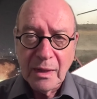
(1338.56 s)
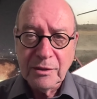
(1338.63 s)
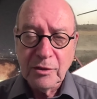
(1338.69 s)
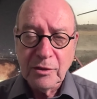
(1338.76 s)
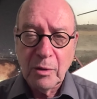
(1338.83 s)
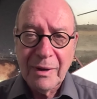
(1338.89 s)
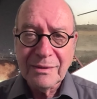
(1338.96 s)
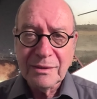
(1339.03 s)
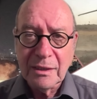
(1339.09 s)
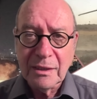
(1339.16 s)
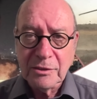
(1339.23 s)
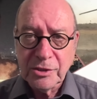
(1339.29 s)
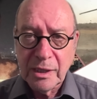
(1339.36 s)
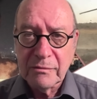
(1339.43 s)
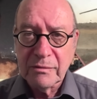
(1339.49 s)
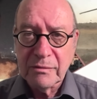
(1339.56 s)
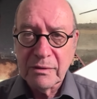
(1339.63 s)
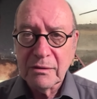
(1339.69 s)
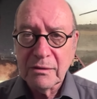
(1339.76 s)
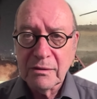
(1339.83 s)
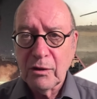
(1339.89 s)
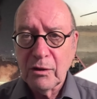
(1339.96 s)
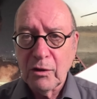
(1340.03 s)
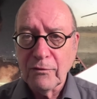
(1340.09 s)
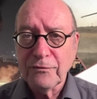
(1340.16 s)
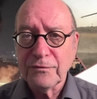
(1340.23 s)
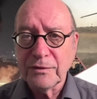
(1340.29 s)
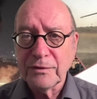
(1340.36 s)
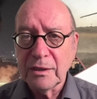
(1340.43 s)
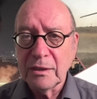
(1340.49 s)
the commanding general of
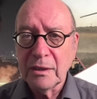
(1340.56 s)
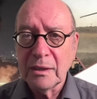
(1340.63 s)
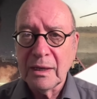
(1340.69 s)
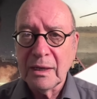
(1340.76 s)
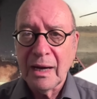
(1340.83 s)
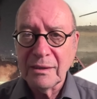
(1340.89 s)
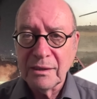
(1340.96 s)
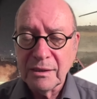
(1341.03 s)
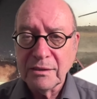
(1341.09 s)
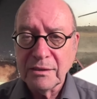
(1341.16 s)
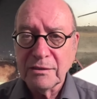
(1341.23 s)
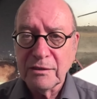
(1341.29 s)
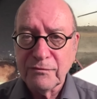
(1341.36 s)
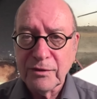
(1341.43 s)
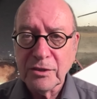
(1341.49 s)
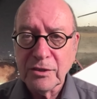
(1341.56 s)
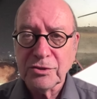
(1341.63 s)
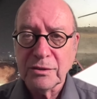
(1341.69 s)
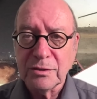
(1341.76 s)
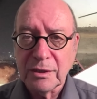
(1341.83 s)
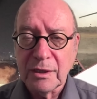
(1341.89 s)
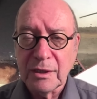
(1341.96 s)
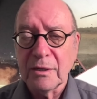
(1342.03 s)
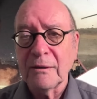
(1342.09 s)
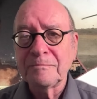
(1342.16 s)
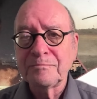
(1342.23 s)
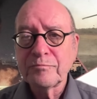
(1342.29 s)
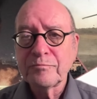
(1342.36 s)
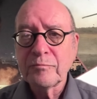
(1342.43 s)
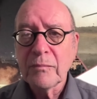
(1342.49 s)
the Galilee division there,
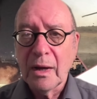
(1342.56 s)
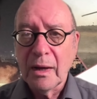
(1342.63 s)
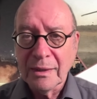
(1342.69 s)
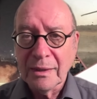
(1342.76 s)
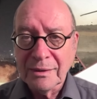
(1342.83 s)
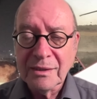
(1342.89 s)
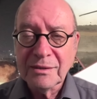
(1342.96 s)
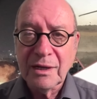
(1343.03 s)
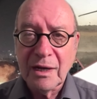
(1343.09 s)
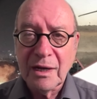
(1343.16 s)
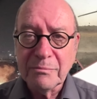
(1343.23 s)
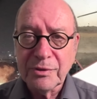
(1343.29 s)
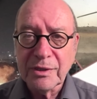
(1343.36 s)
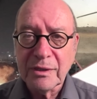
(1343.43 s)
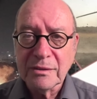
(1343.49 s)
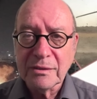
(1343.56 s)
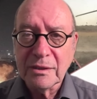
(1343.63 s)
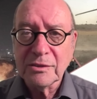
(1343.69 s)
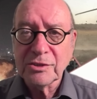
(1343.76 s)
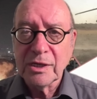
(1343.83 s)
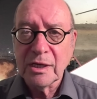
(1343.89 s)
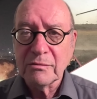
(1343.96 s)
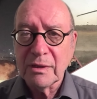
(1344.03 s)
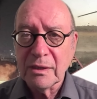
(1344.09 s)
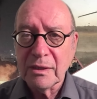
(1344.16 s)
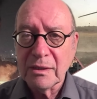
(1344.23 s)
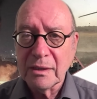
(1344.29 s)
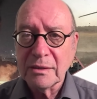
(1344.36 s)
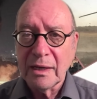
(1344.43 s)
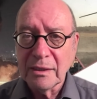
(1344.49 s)
at that time Brigadier
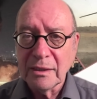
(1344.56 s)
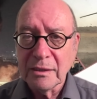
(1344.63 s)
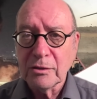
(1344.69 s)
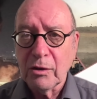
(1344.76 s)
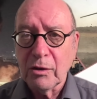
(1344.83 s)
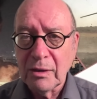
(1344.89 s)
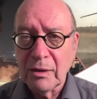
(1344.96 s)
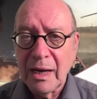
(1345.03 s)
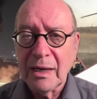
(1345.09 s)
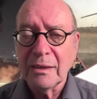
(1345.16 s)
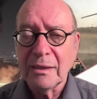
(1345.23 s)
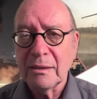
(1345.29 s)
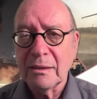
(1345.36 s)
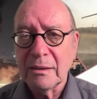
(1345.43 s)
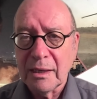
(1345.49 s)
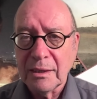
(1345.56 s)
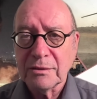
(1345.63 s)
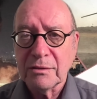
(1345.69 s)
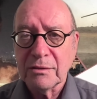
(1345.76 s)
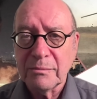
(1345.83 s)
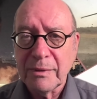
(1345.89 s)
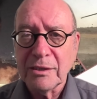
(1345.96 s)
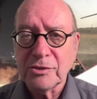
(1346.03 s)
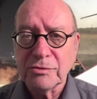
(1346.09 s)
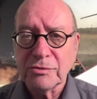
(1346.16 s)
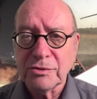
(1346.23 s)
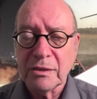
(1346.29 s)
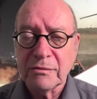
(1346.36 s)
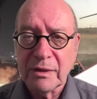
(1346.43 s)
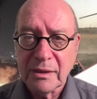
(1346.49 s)
General Yair Golan, later Major
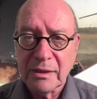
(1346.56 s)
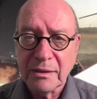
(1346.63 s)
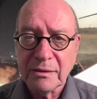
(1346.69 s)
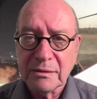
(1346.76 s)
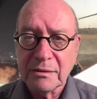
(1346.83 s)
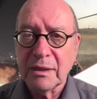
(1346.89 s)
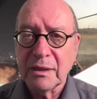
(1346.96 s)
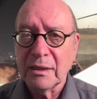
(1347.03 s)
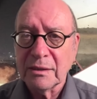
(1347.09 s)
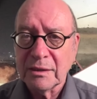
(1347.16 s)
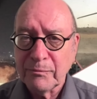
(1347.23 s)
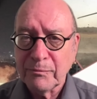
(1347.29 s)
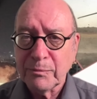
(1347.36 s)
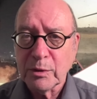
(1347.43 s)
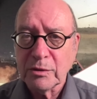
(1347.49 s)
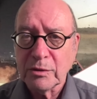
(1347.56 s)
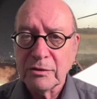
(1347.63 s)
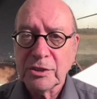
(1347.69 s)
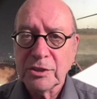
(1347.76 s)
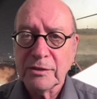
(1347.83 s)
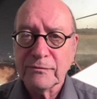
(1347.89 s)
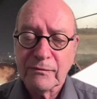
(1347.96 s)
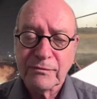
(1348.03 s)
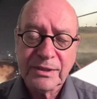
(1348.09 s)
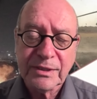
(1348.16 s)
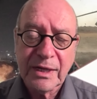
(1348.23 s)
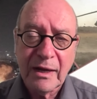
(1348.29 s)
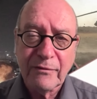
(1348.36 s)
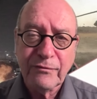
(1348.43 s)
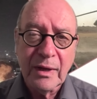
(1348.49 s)
General and Deputy Chief of
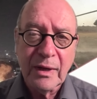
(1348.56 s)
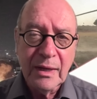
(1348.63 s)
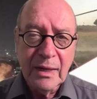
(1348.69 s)
Staff,